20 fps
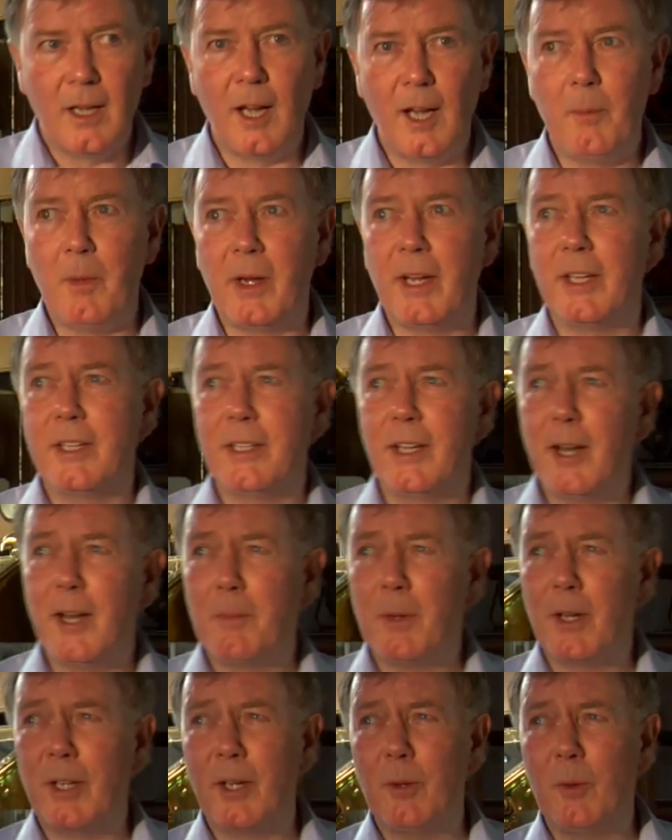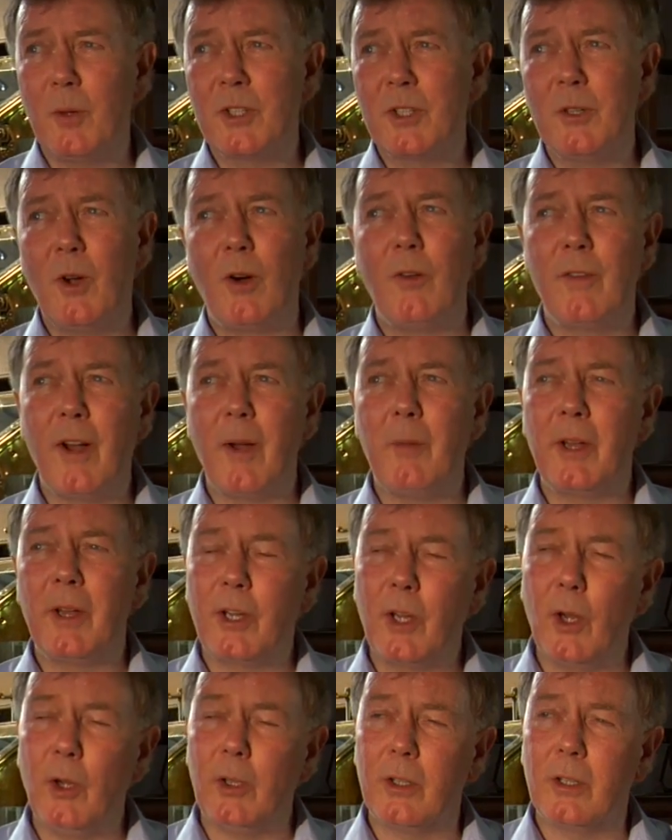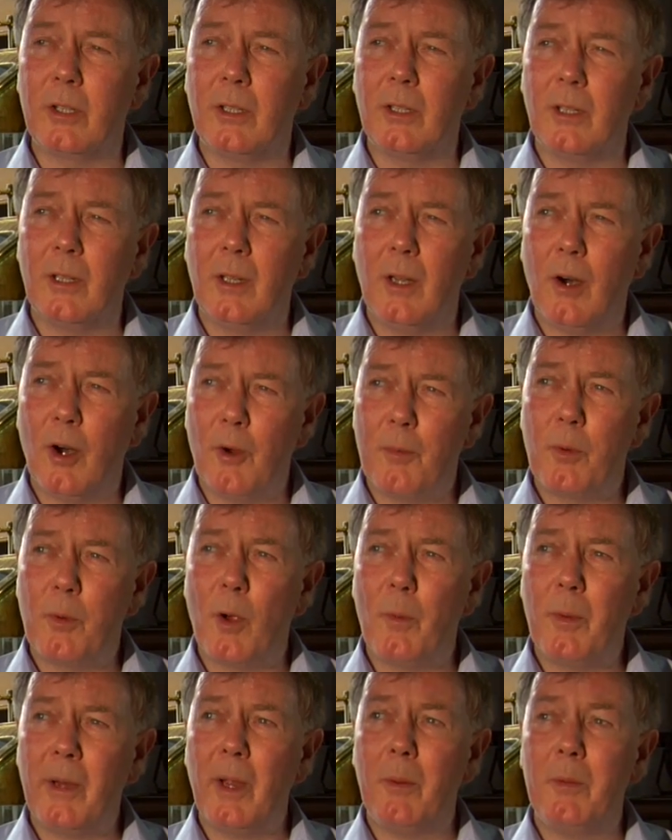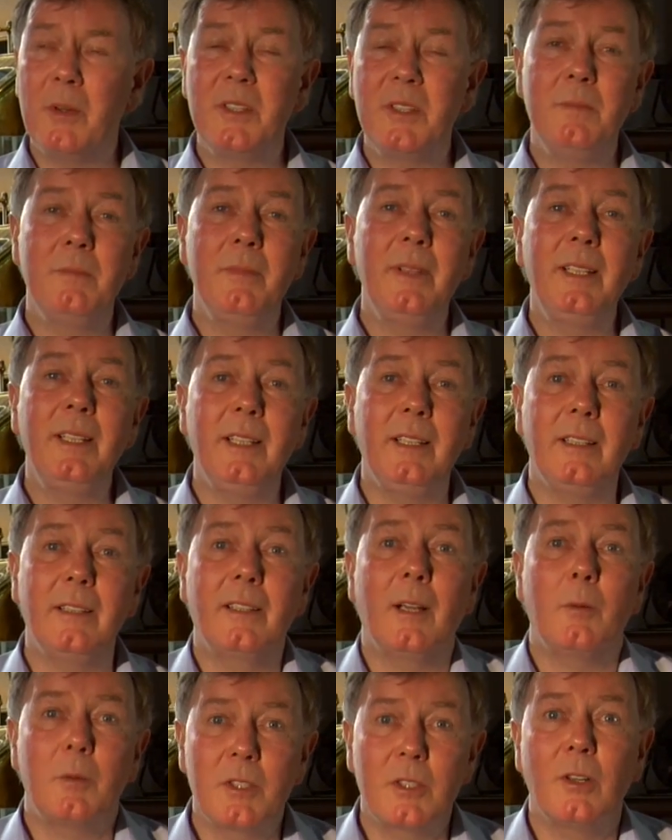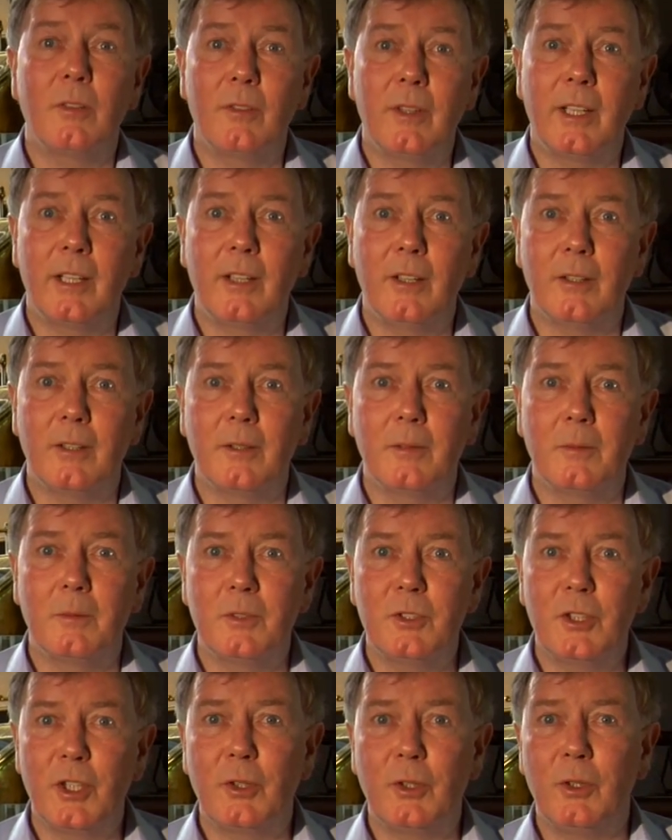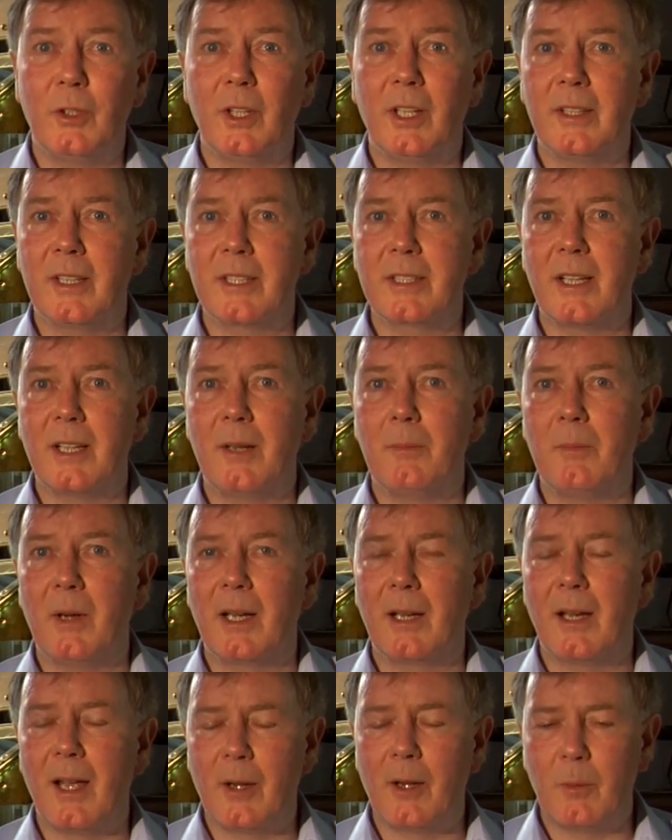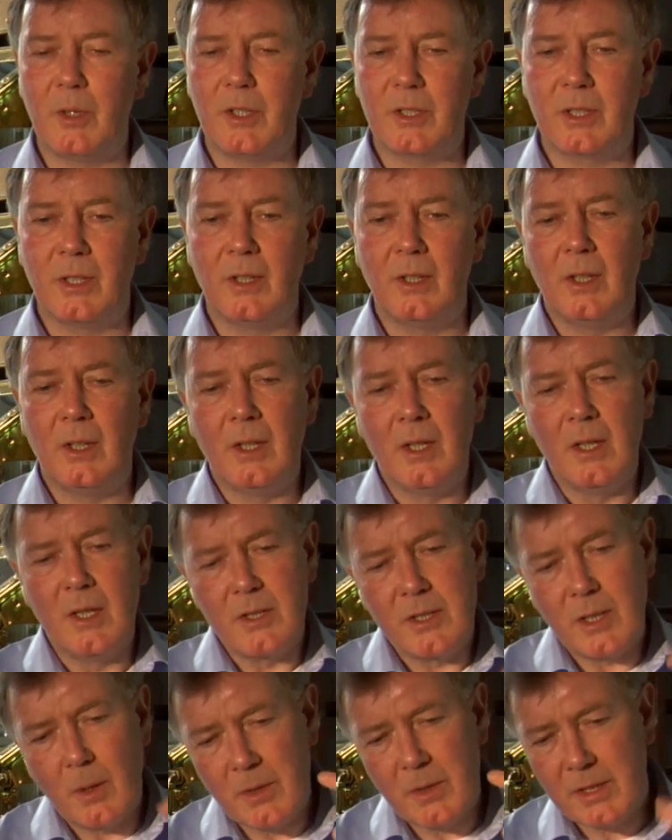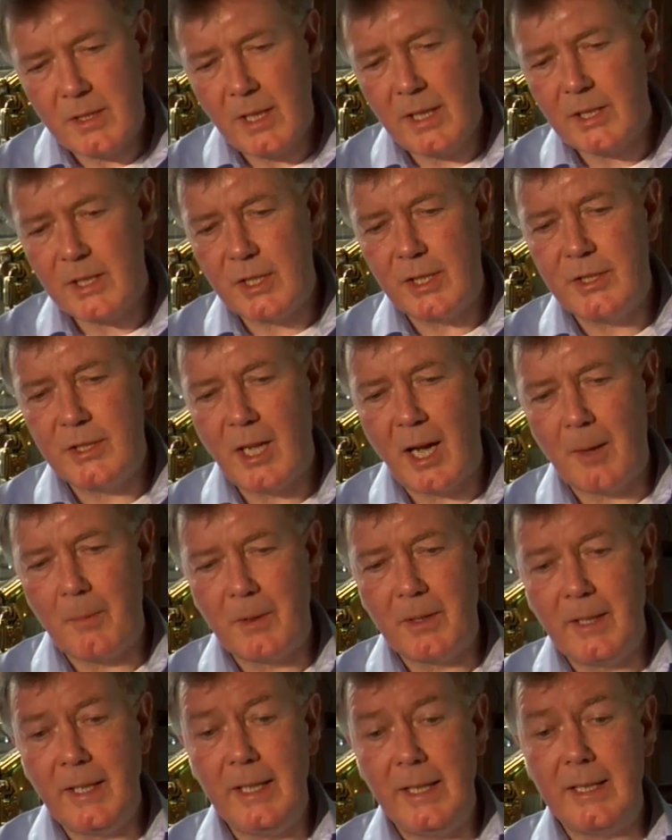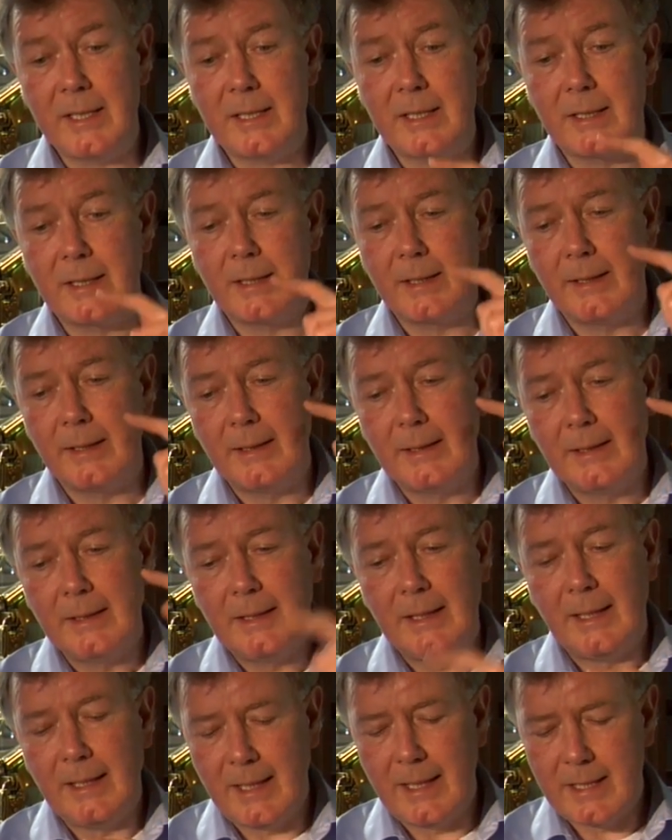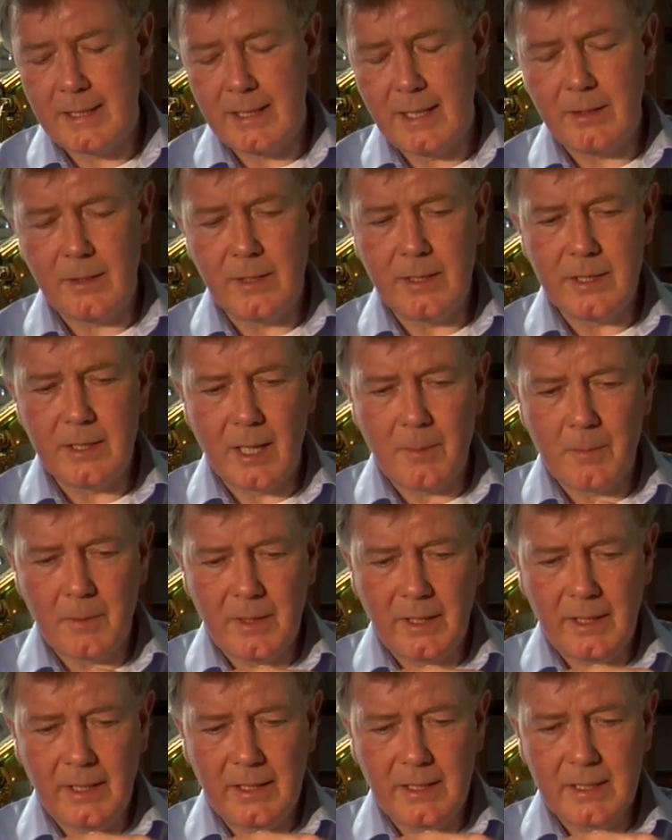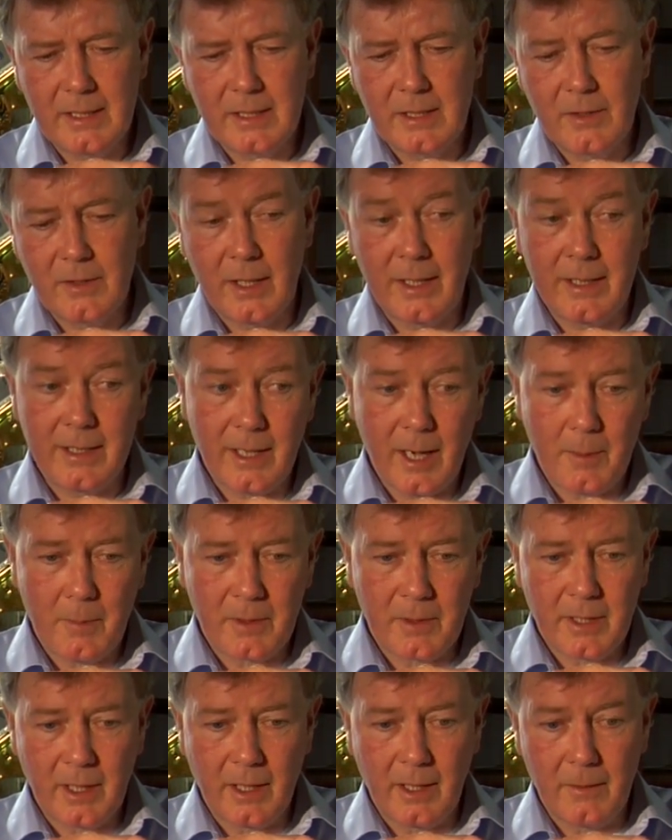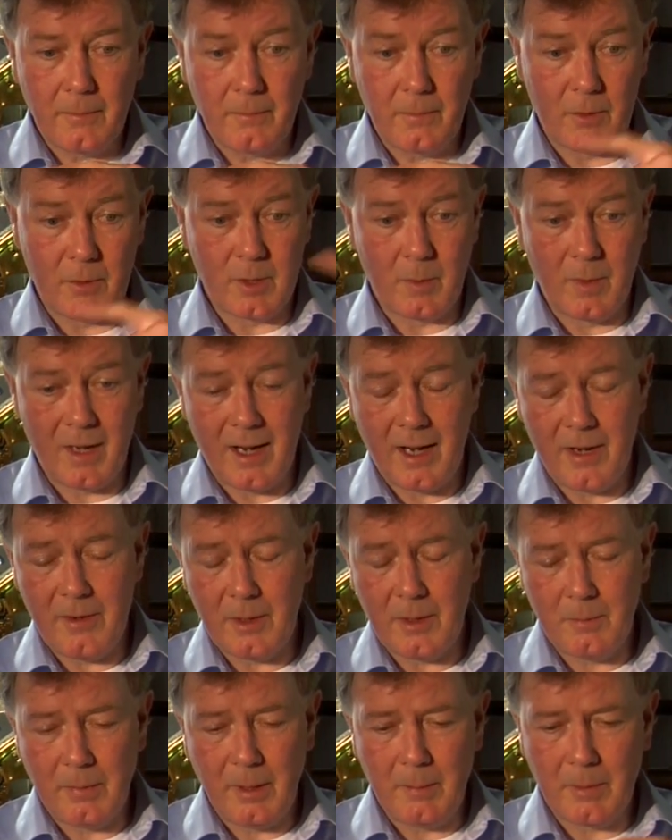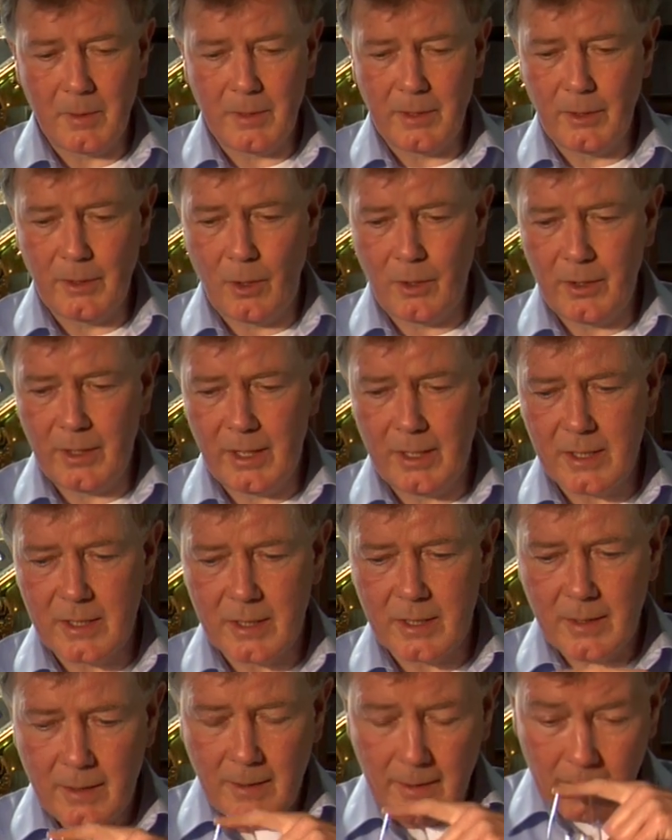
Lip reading: and my interpreter was not very good, or probably it was me that was not very good. She couldn't understand my language. So I was teaching the Japanese, and I said to the Japanese interpreter, there's about 100 people in the audience,